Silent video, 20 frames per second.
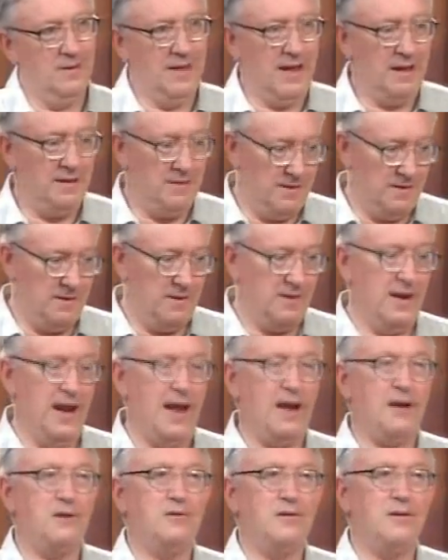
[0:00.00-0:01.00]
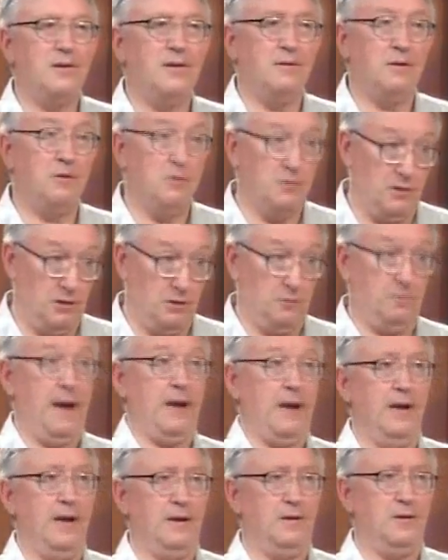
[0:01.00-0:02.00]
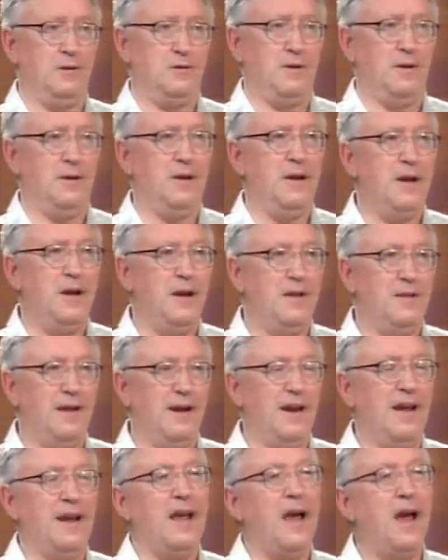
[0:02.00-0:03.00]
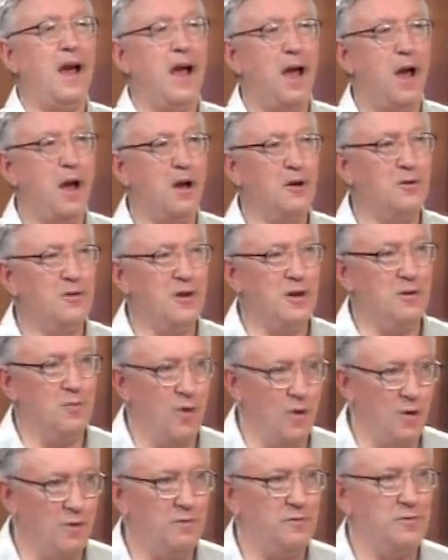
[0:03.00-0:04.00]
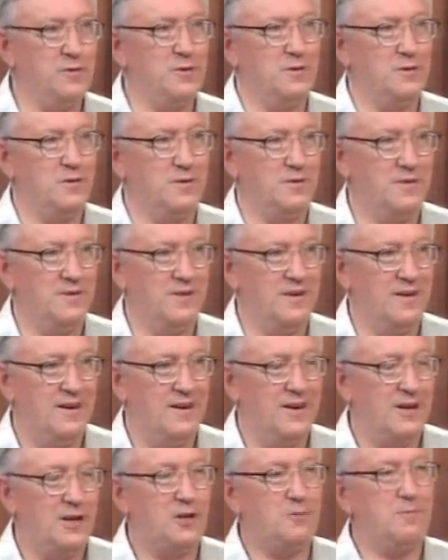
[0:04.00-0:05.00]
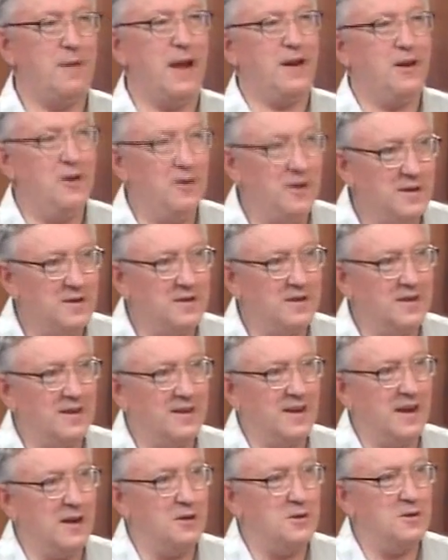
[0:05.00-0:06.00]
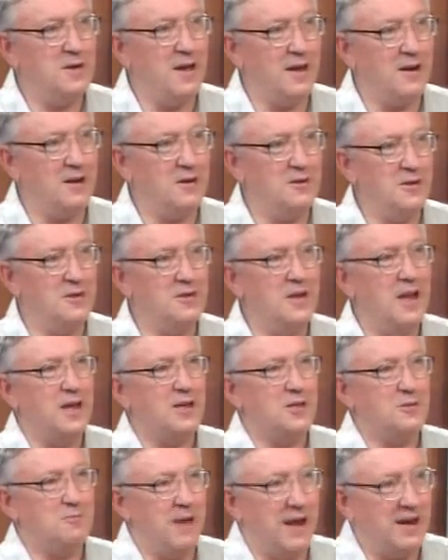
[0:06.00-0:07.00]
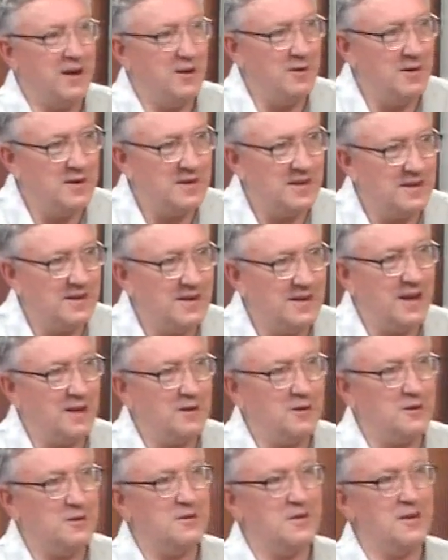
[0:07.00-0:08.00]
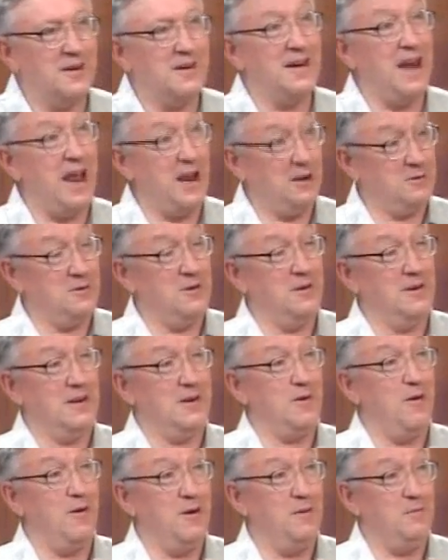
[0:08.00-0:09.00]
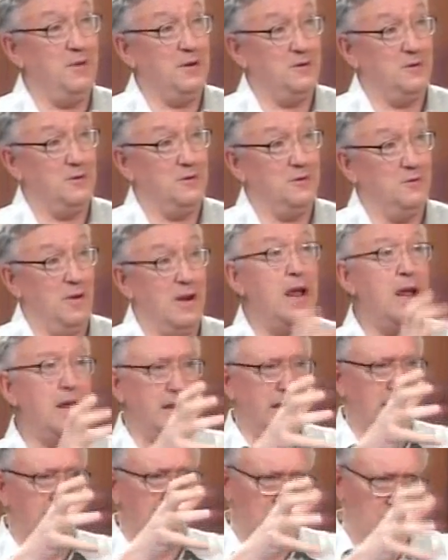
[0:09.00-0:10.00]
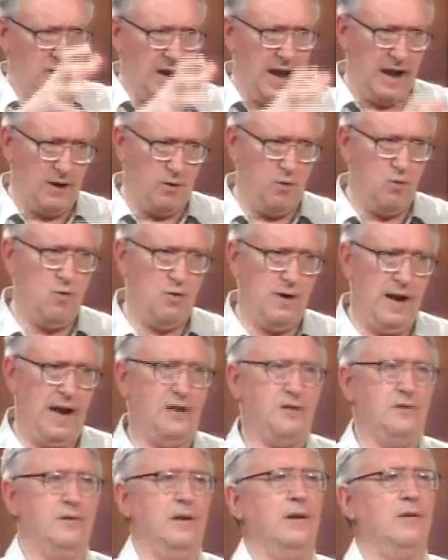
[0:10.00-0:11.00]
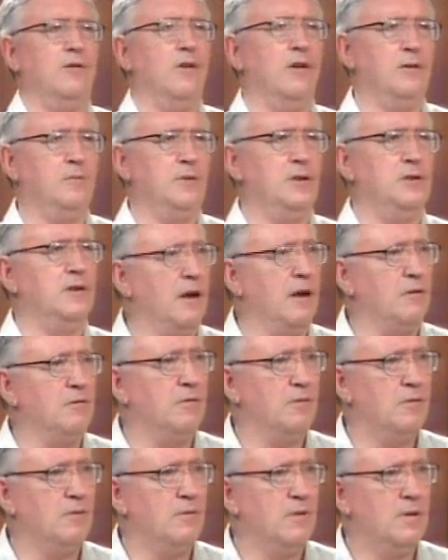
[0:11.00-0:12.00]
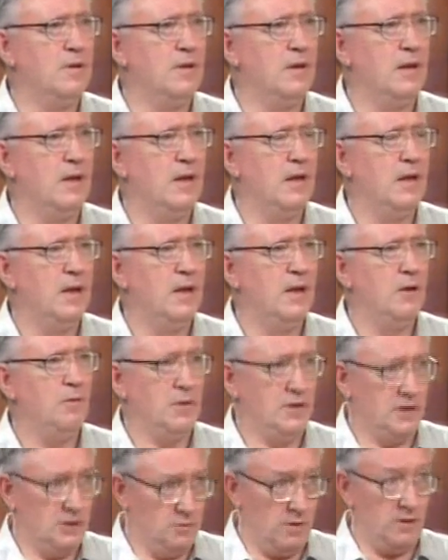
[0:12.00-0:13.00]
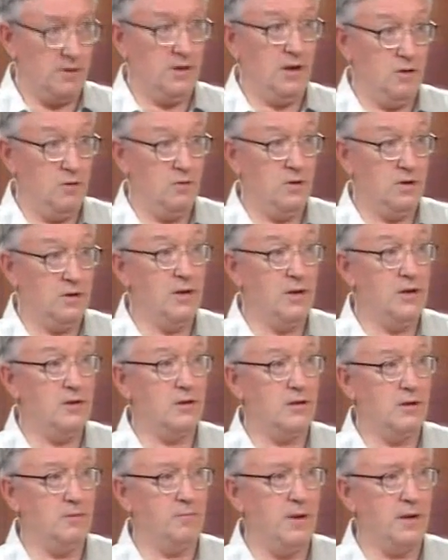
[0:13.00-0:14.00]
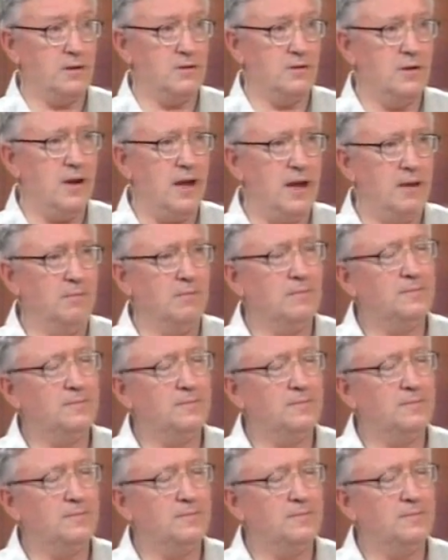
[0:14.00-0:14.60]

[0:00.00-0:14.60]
The next, of course, the speculators, they're like hungry wolves, speculating against currencies, speculating against national economies and so on. They can drag whole national economies down, which is what they're doing to Greece at the present time.